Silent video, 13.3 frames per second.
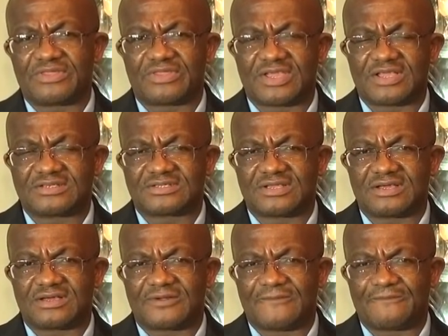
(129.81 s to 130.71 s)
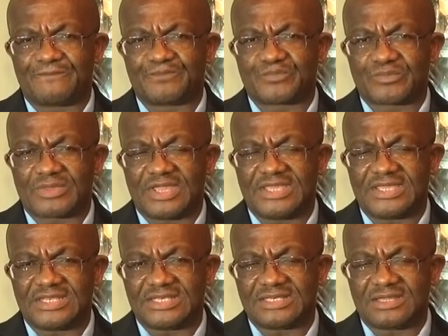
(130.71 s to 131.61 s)
that
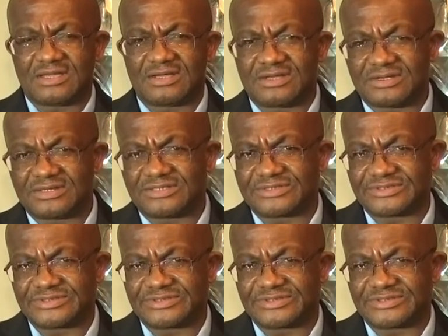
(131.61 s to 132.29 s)
in the